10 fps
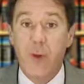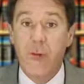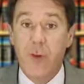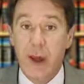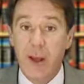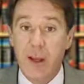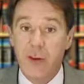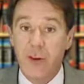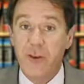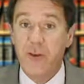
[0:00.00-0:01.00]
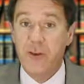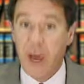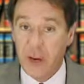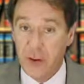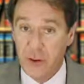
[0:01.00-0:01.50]
violates a
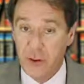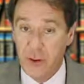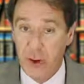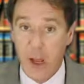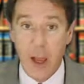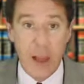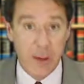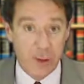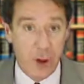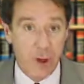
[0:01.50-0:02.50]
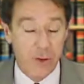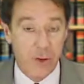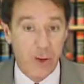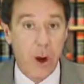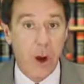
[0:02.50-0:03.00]
statute and
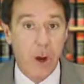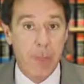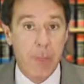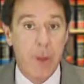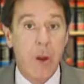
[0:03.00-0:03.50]
causes harm,